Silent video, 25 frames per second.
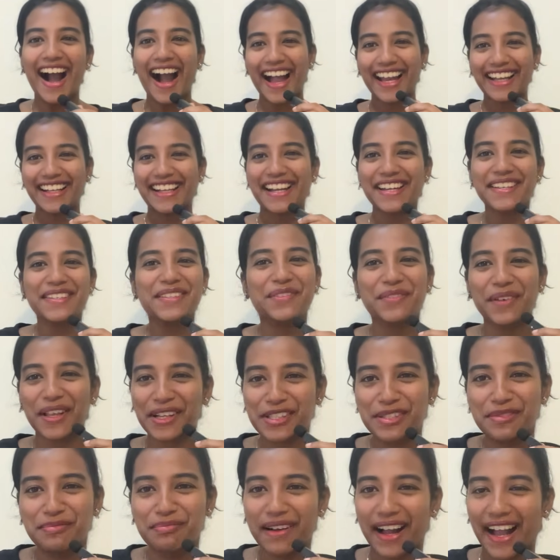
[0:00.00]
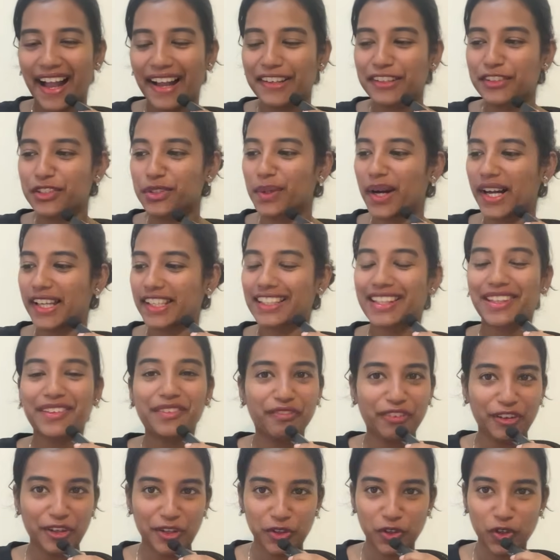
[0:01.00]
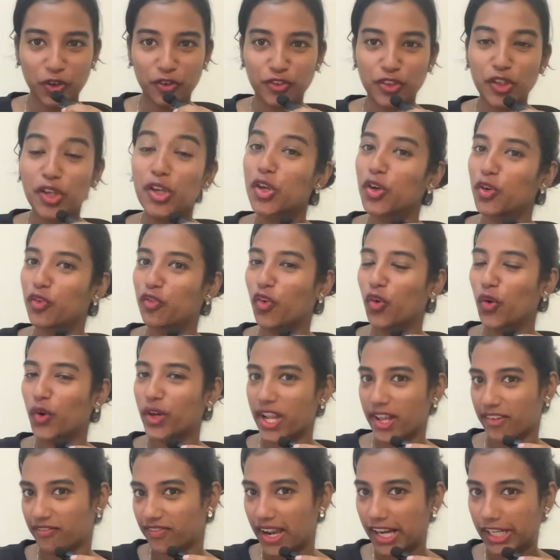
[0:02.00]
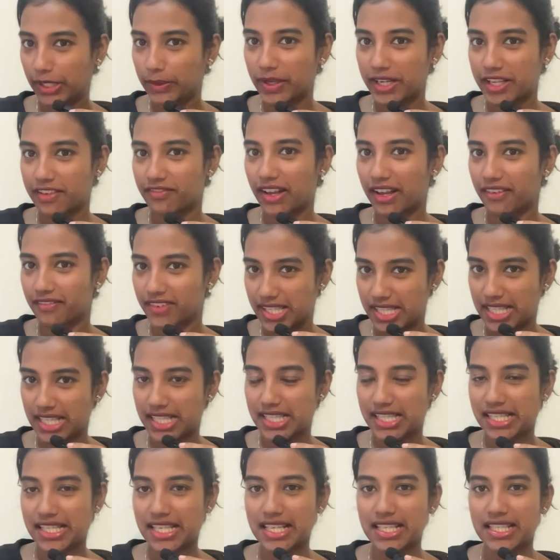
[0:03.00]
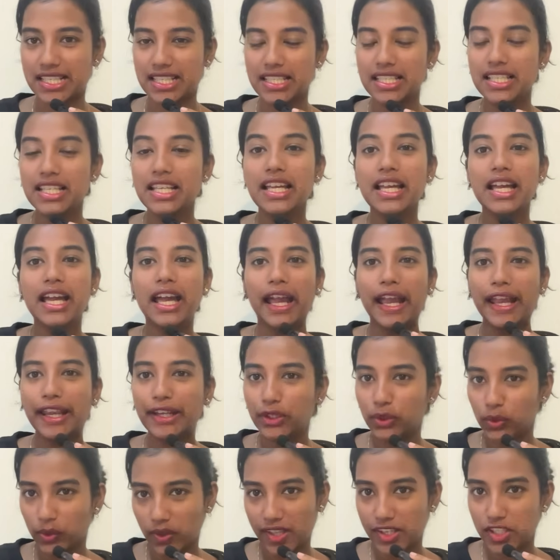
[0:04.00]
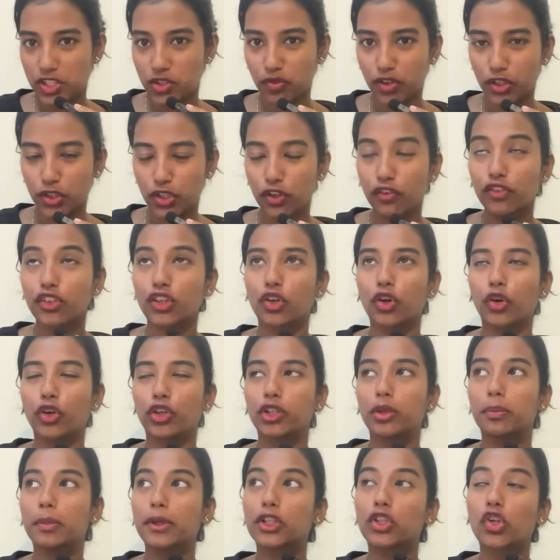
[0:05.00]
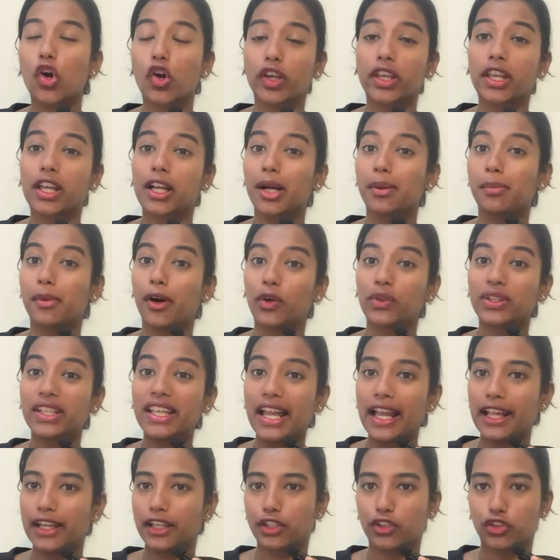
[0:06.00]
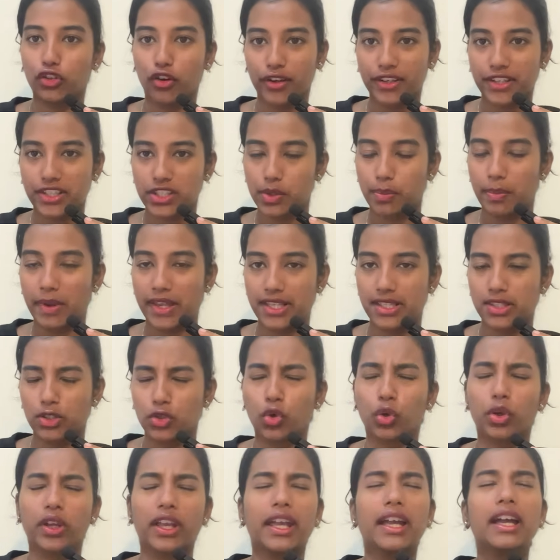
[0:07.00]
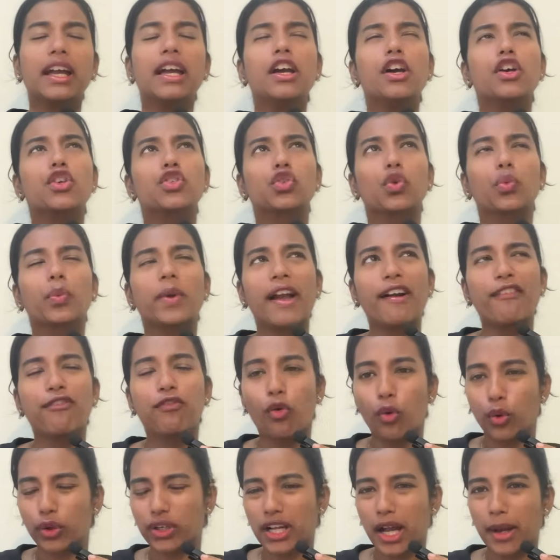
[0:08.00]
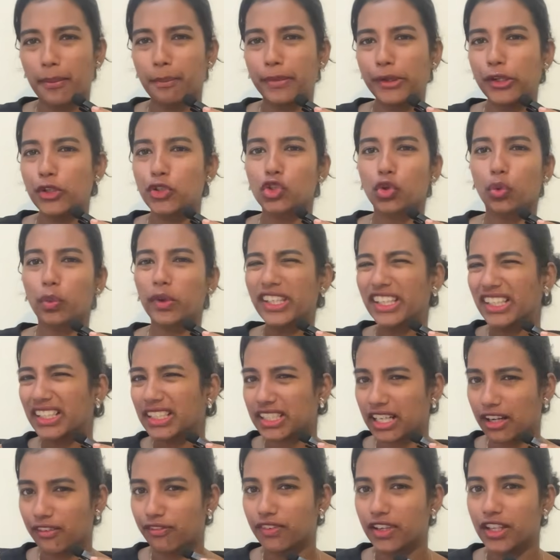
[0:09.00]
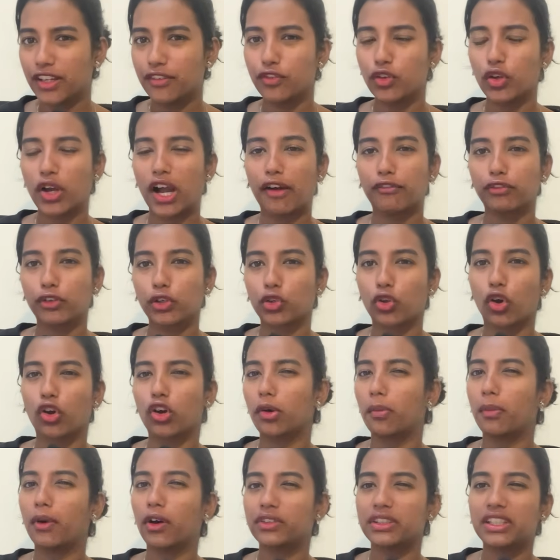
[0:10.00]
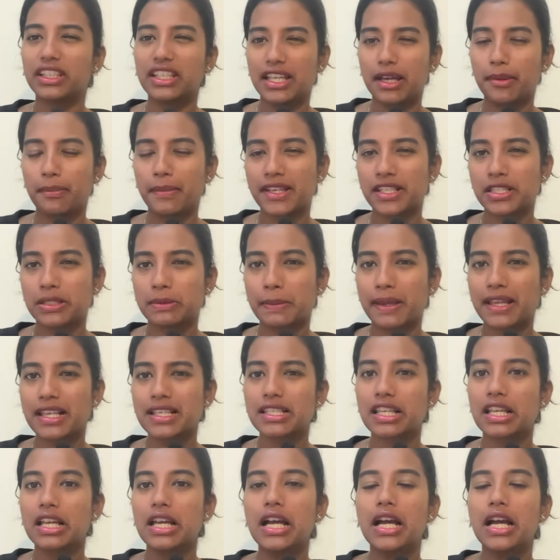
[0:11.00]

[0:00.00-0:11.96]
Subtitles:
Hi guys, welcome back to another video of the Q4FY25 result season. In today's video, we're going to be talking about the electronic space. Okay, so we have four companies over here. Roughly, if you have to talk about the EMS space,